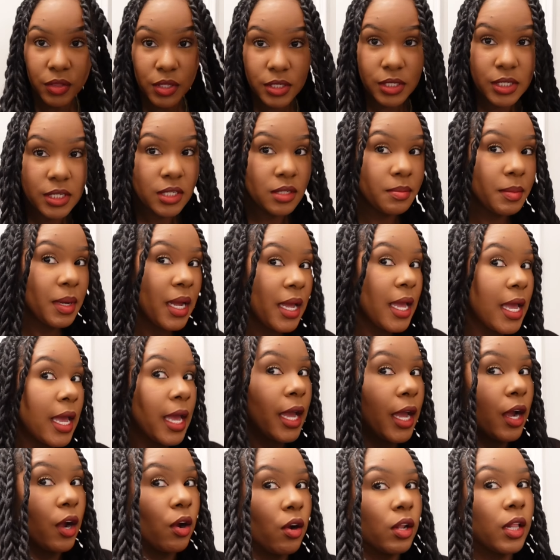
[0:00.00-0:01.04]
this is my
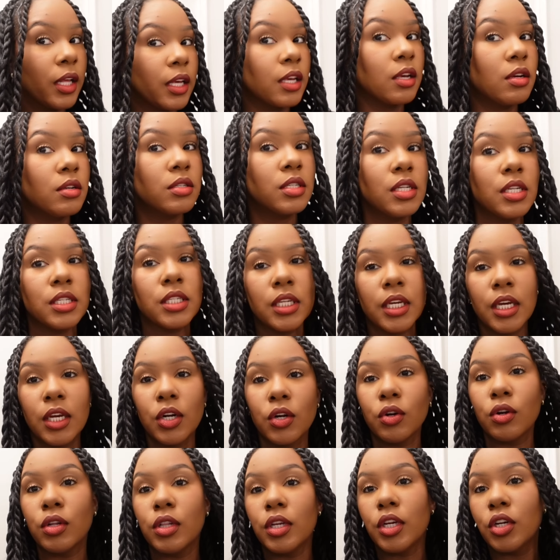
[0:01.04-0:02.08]
hair like kelsey
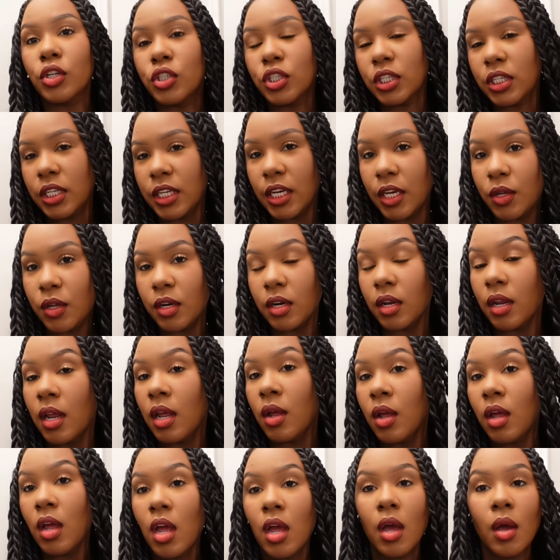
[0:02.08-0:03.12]
said earlier she did
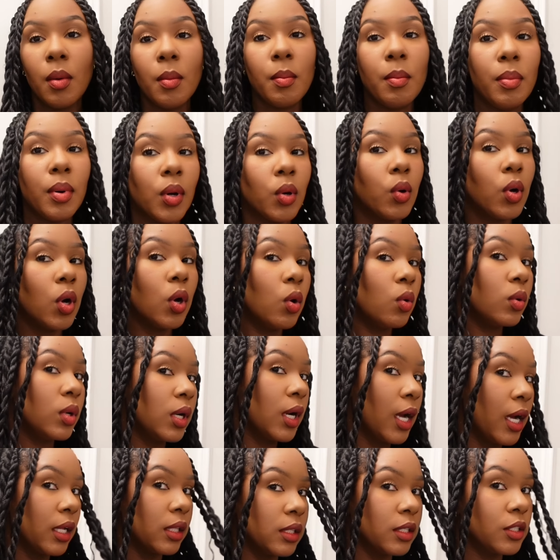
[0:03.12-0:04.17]
boho
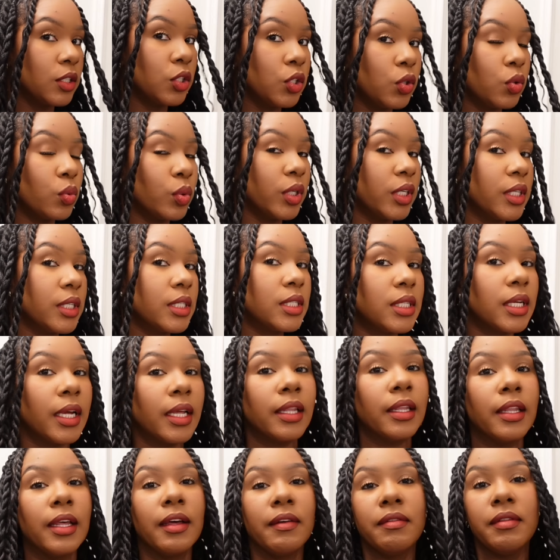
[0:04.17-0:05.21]
knotless twists
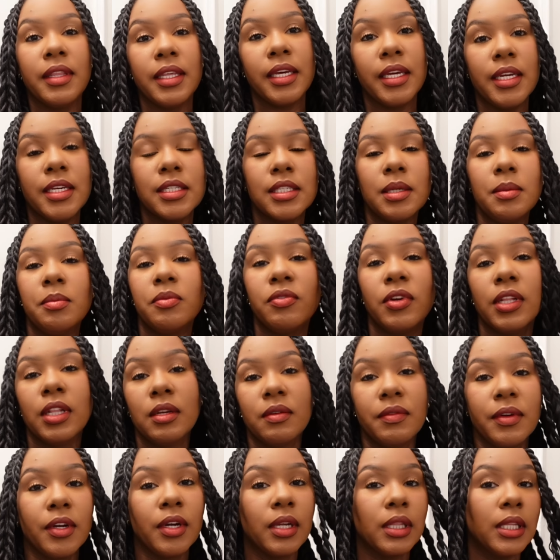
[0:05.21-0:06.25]
i love these i'm
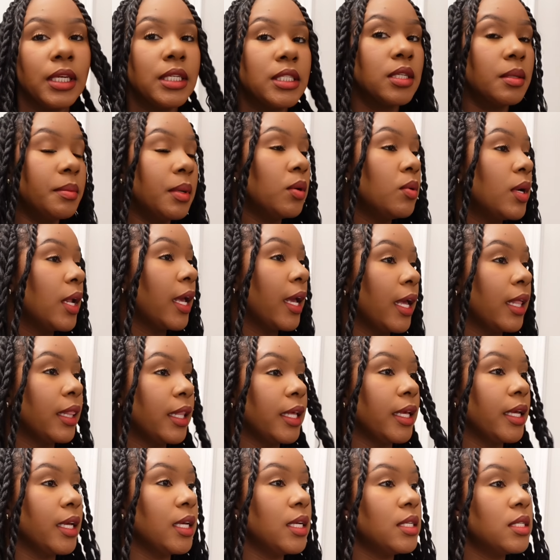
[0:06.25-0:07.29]
feeling very lisa bonet in
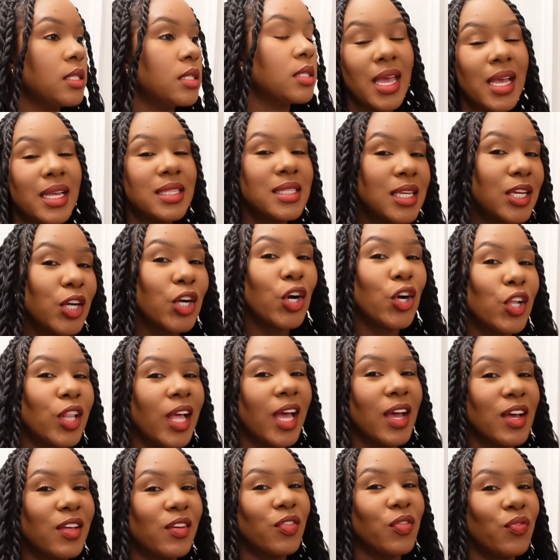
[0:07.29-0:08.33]
these it took her
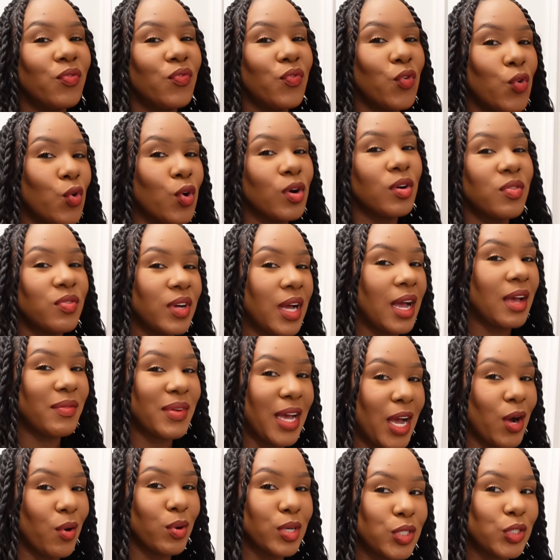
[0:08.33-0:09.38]
like four or five
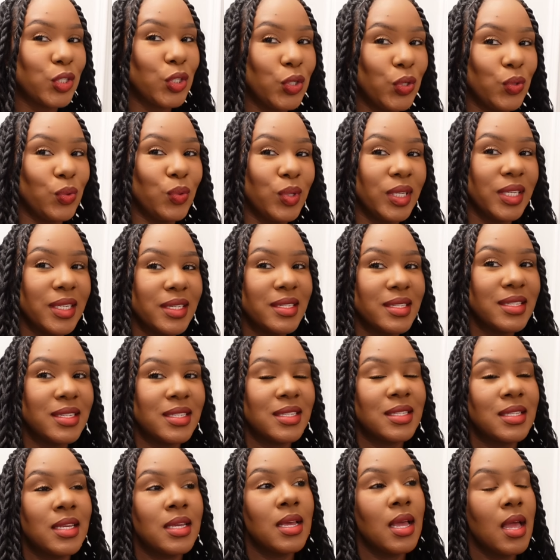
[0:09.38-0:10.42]
hours to do
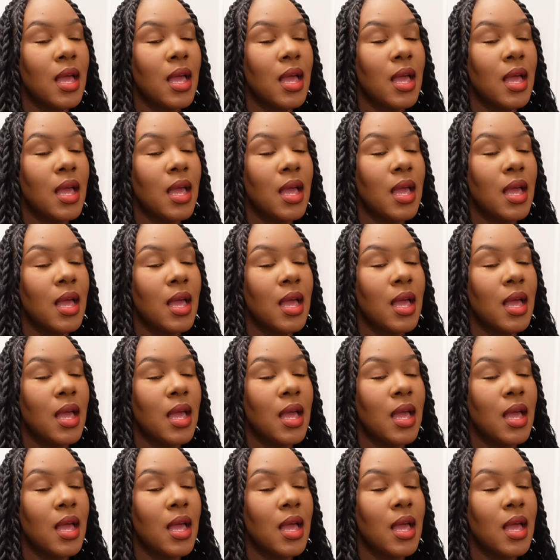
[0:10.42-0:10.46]
this